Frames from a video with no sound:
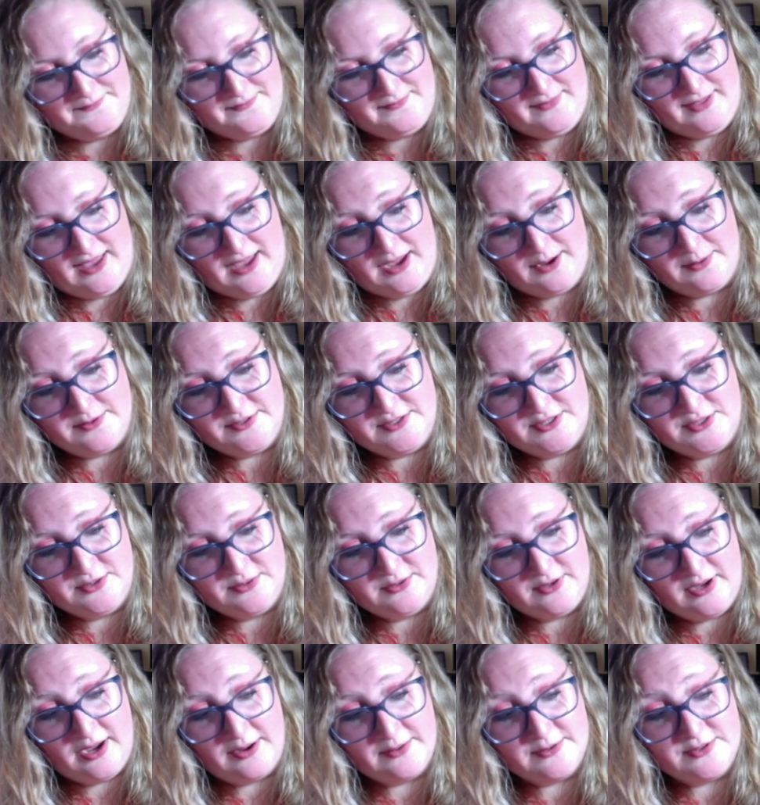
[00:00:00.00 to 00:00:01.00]
I was
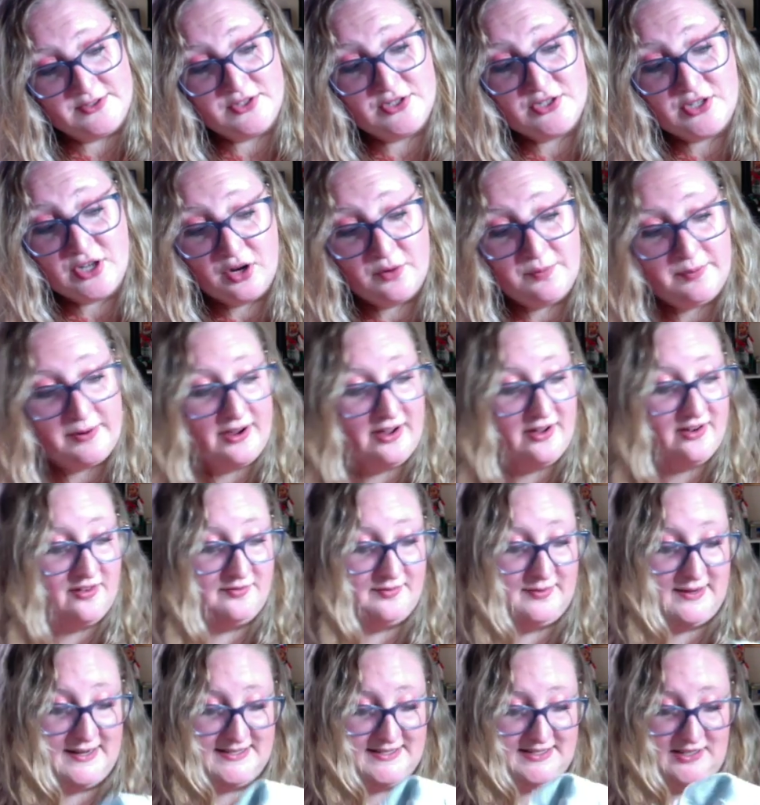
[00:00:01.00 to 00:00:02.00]
so proud of
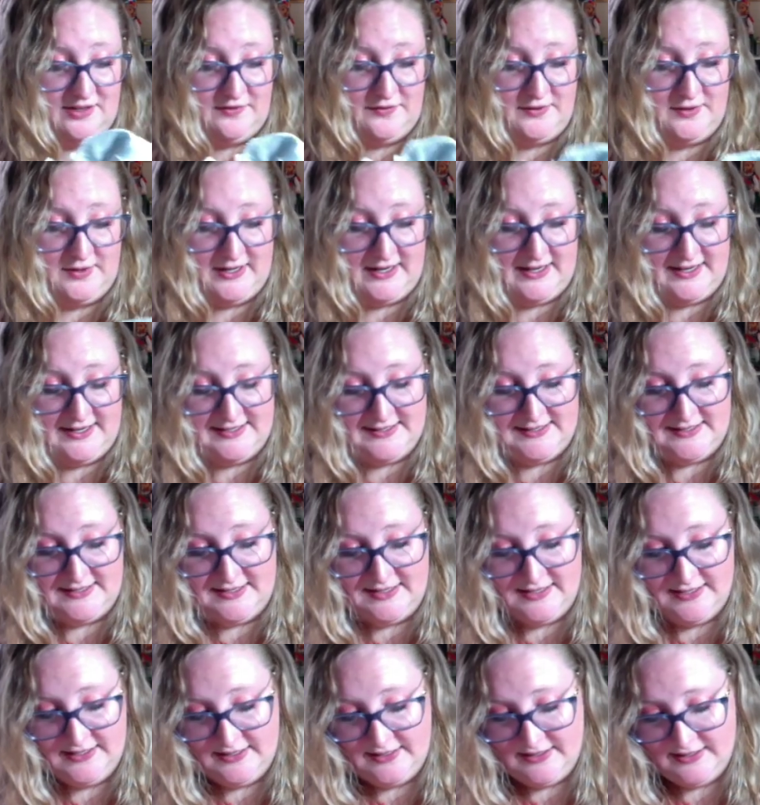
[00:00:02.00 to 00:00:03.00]
myself, you guys.
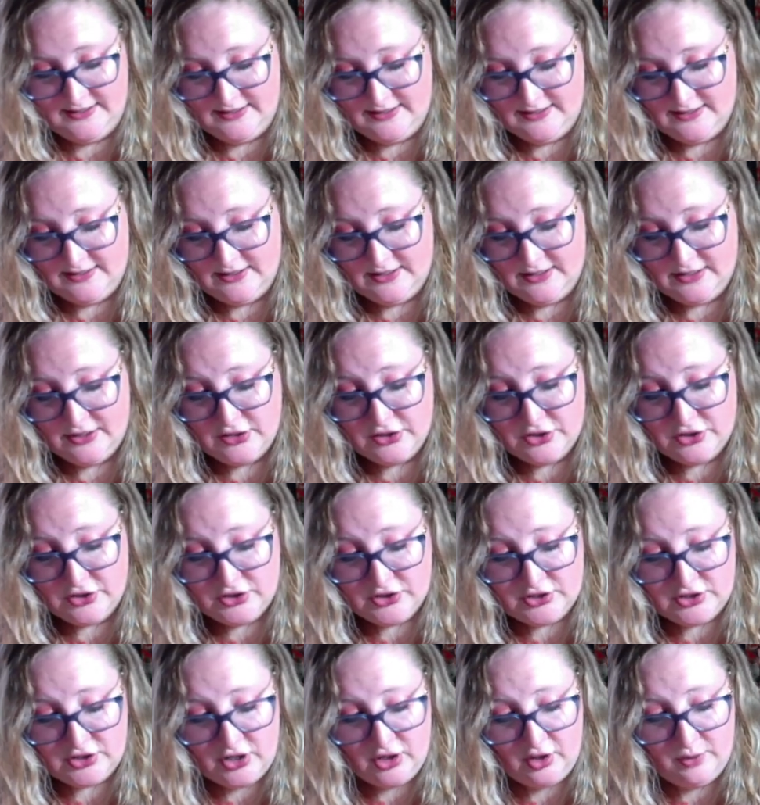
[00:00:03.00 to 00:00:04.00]

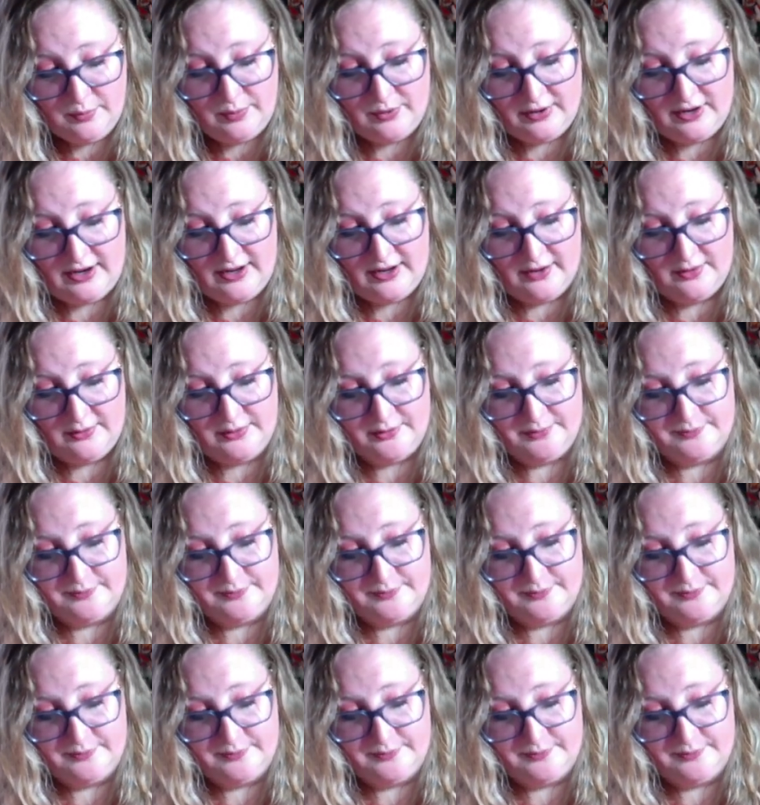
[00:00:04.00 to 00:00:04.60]
So proud.